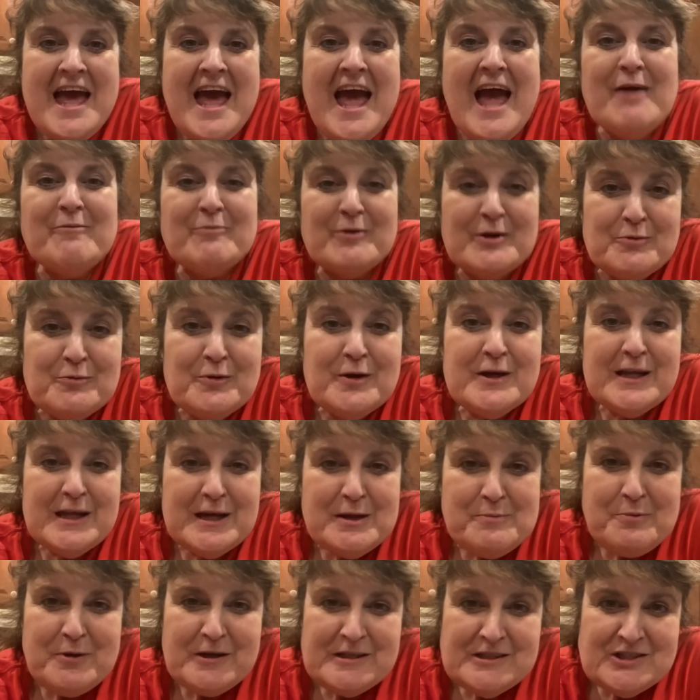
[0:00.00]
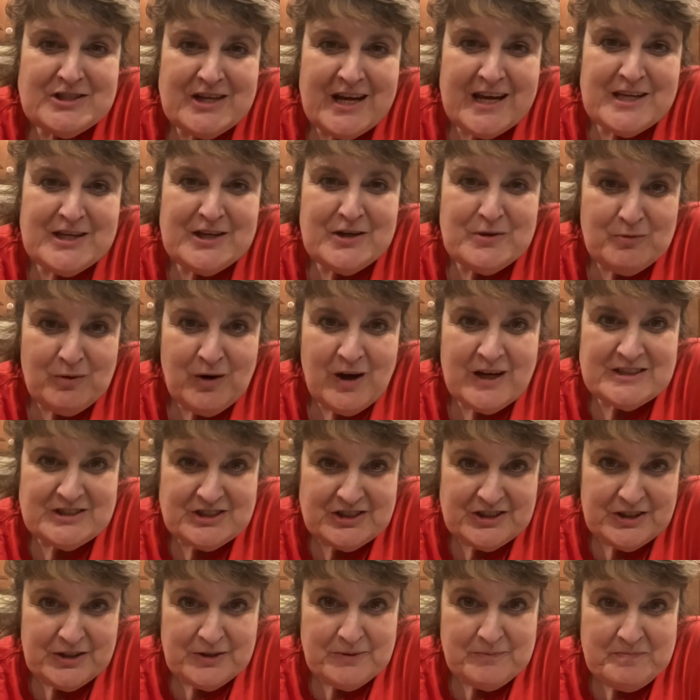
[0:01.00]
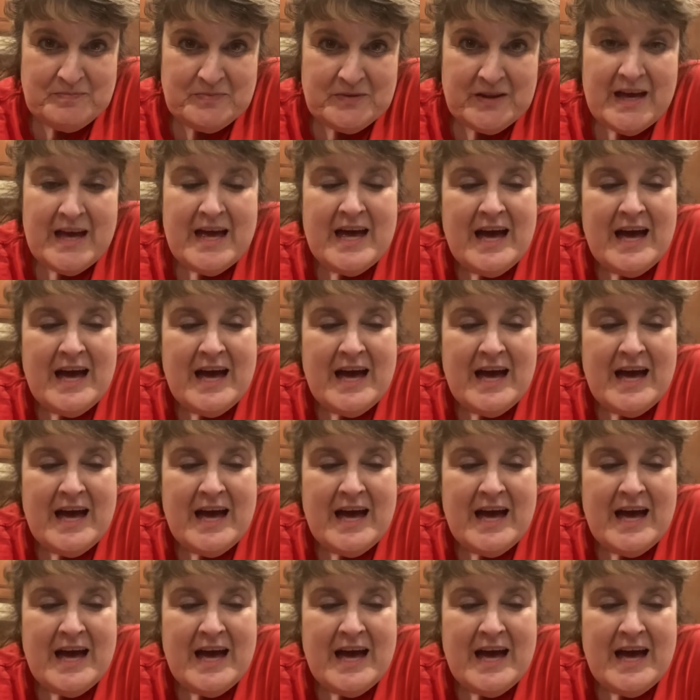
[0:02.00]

and we really appreciate you watching them.